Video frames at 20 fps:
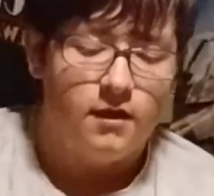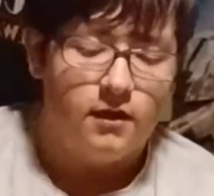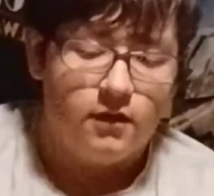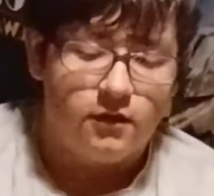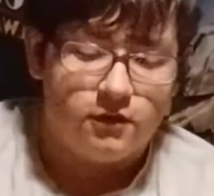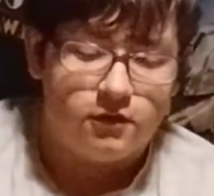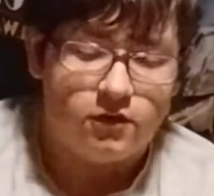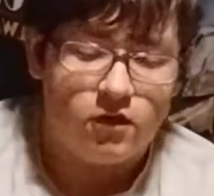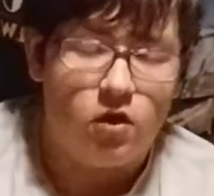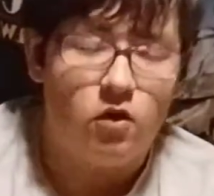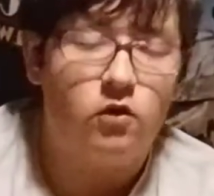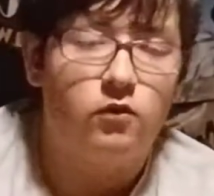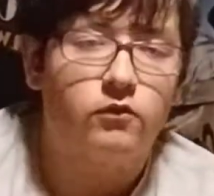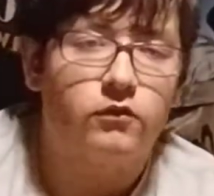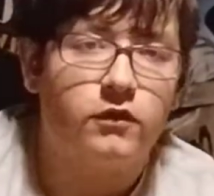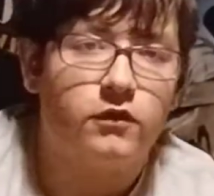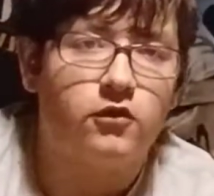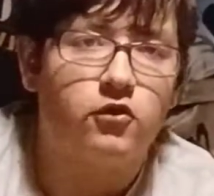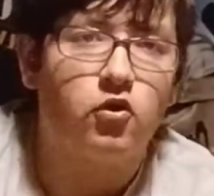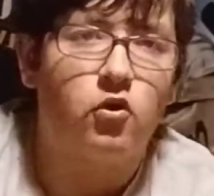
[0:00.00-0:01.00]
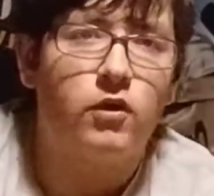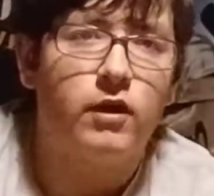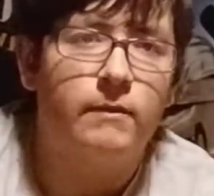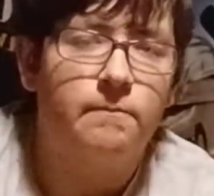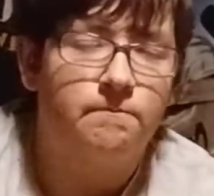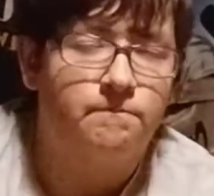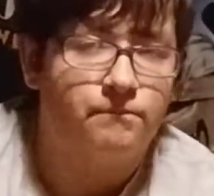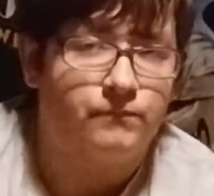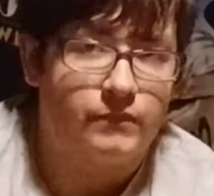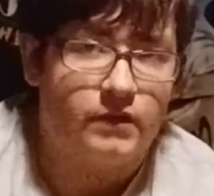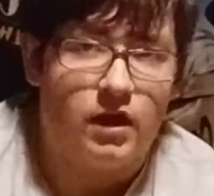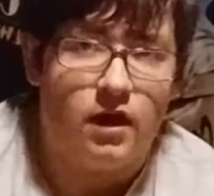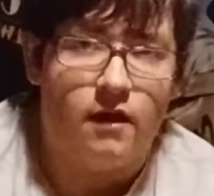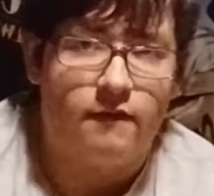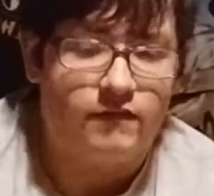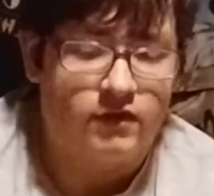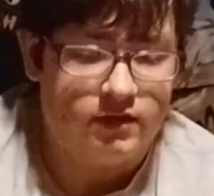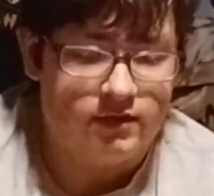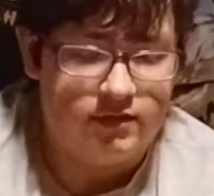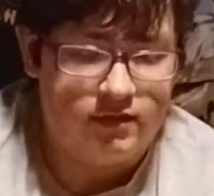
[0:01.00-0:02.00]
So the story,
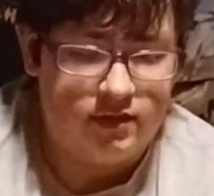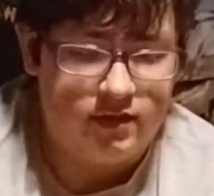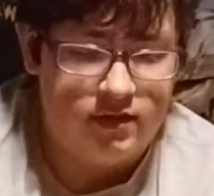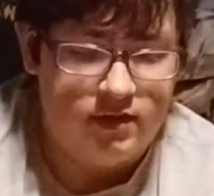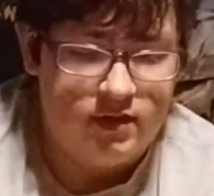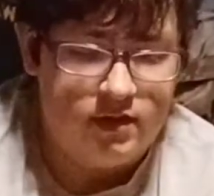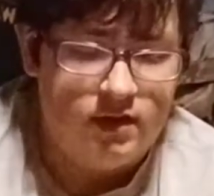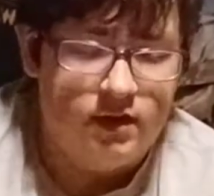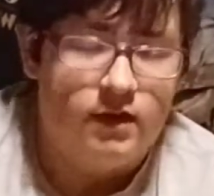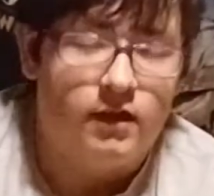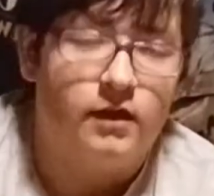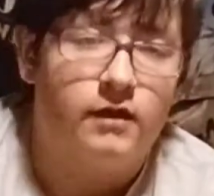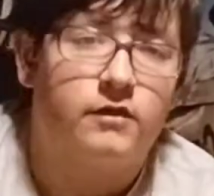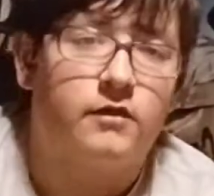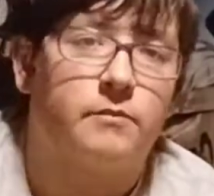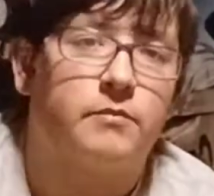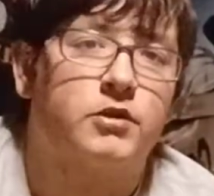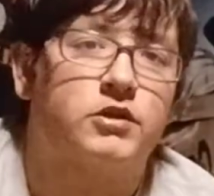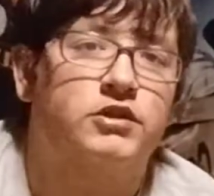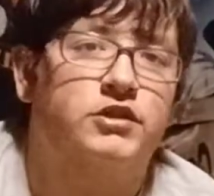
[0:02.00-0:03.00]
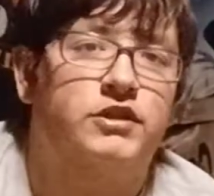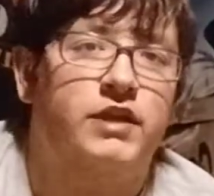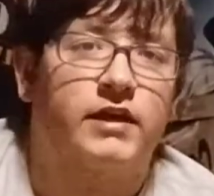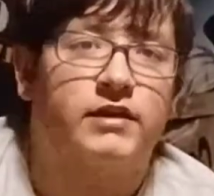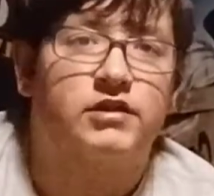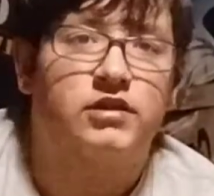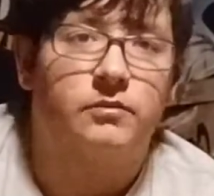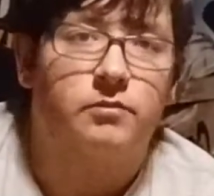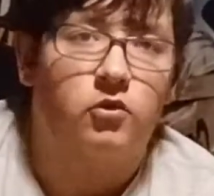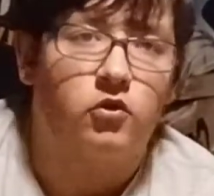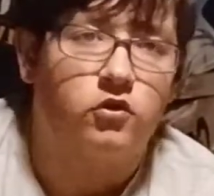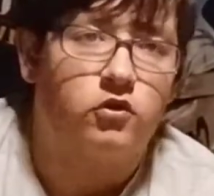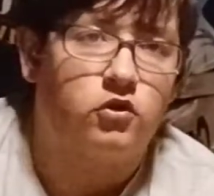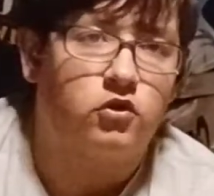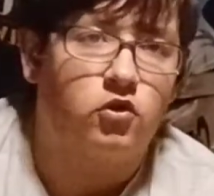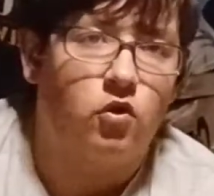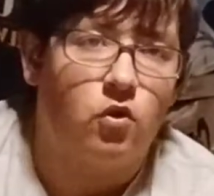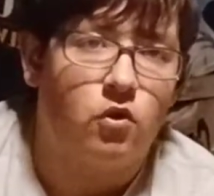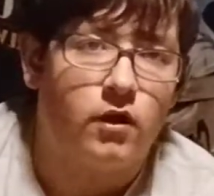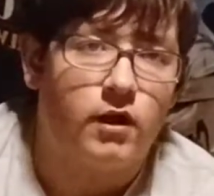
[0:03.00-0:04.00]
obviously, is a predictable
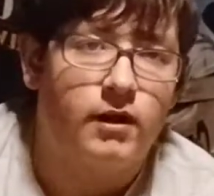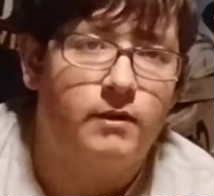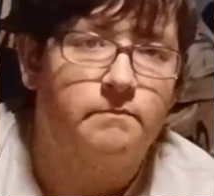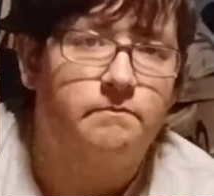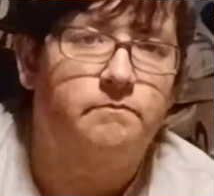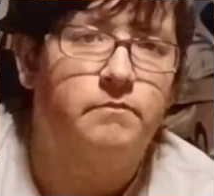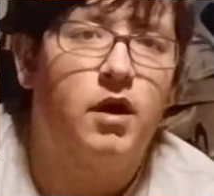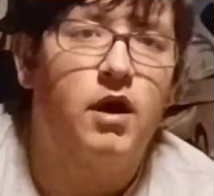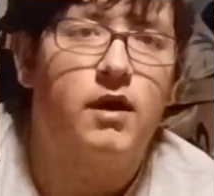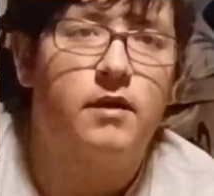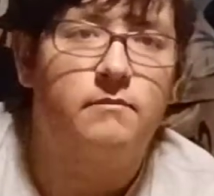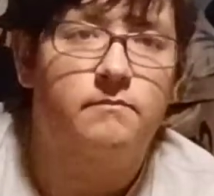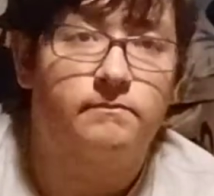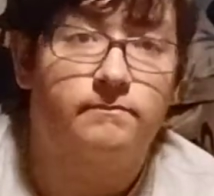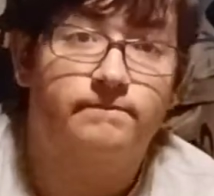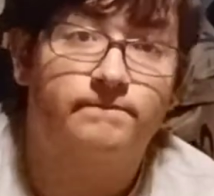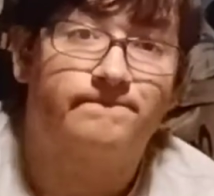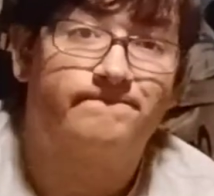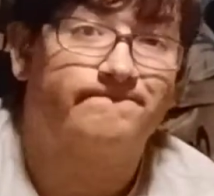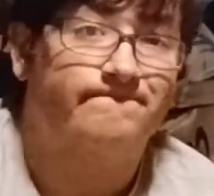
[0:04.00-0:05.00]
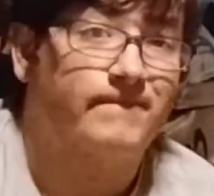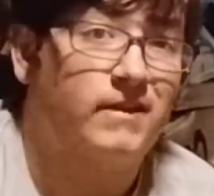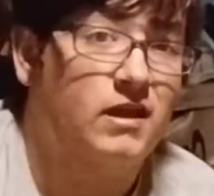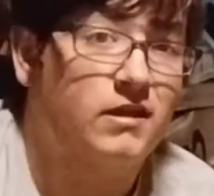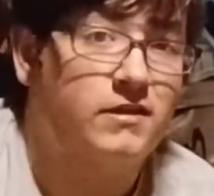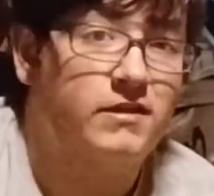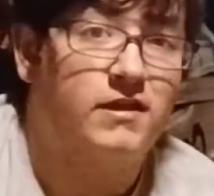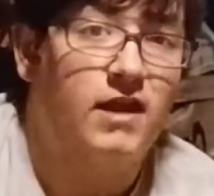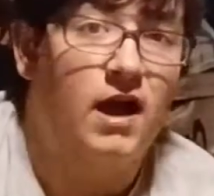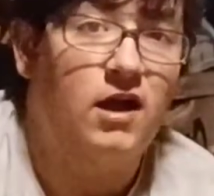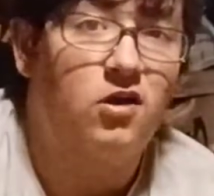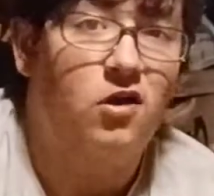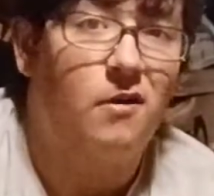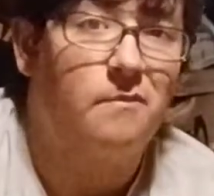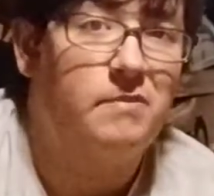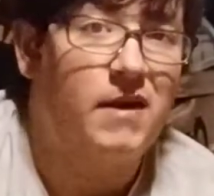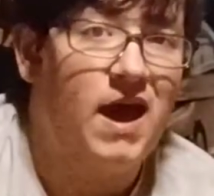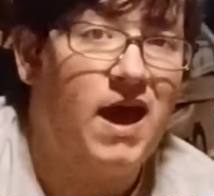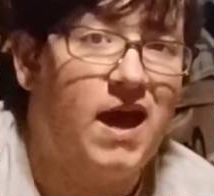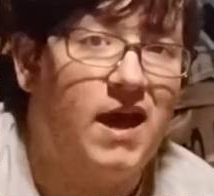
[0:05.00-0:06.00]
story, but it's not all
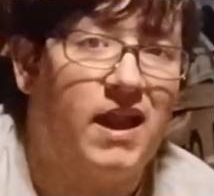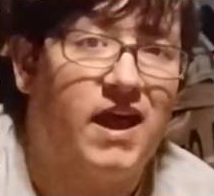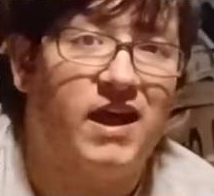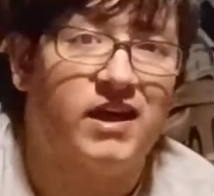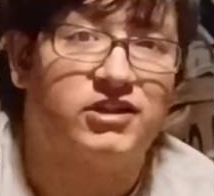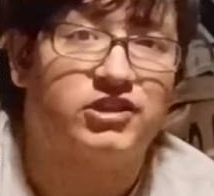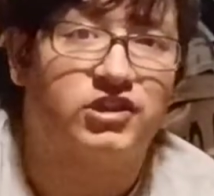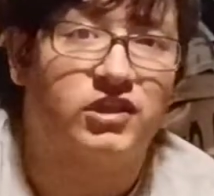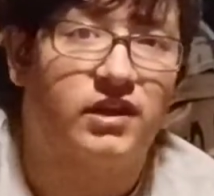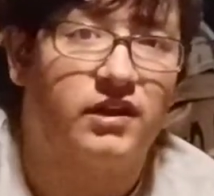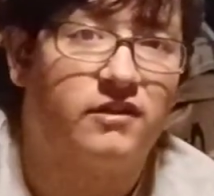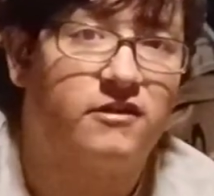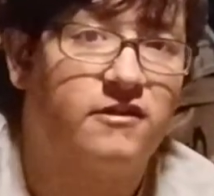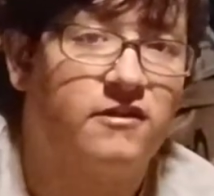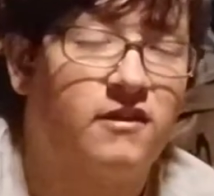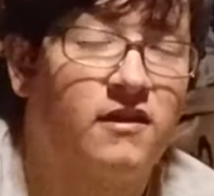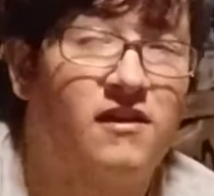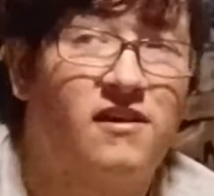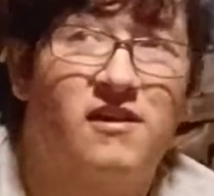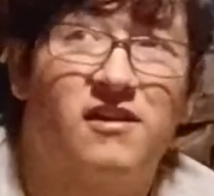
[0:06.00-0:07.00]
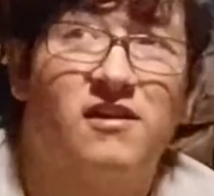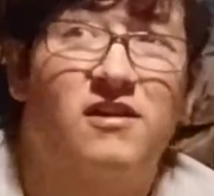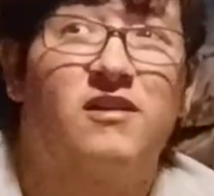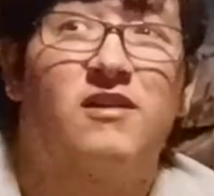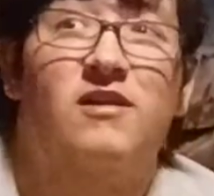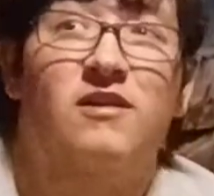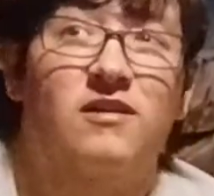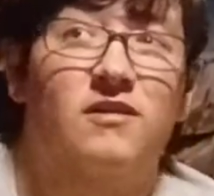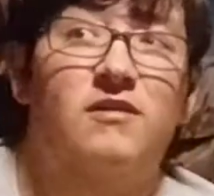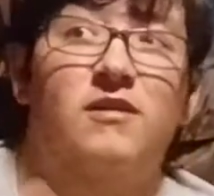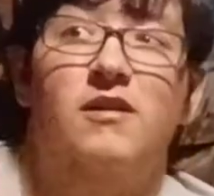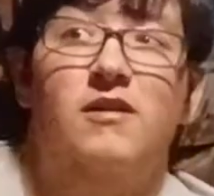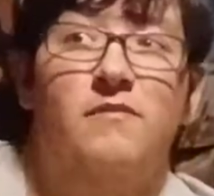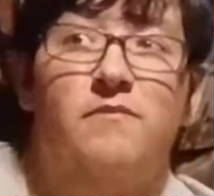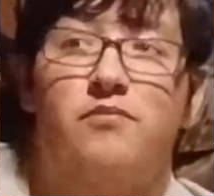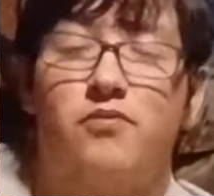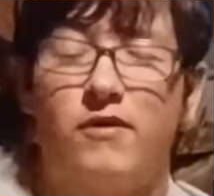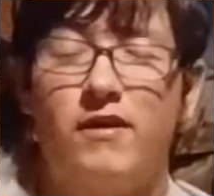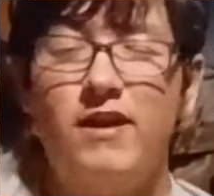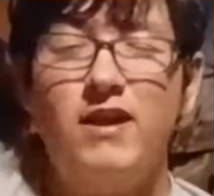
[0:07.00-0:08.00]
bad, actually. It's
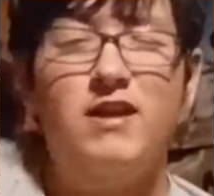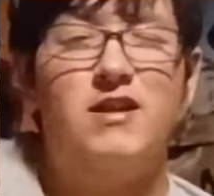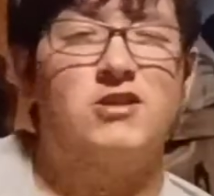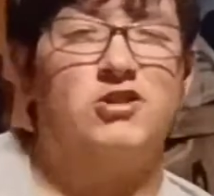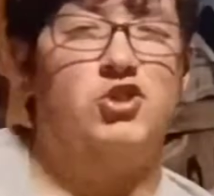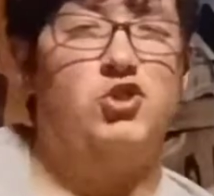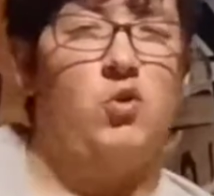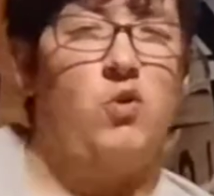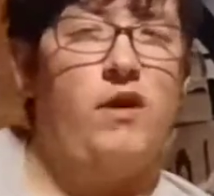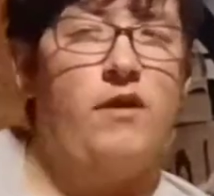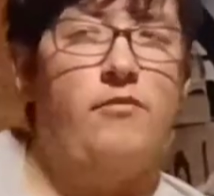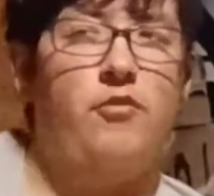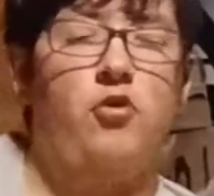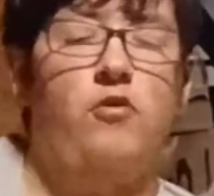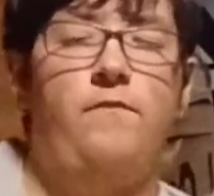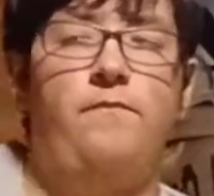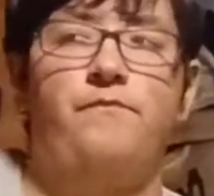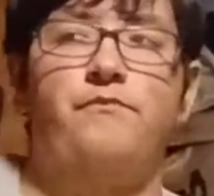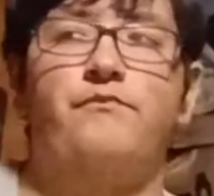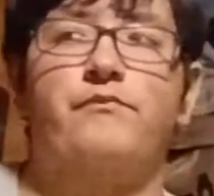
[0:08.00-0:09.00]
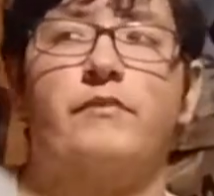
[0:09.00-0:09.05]
pretty enjoyable.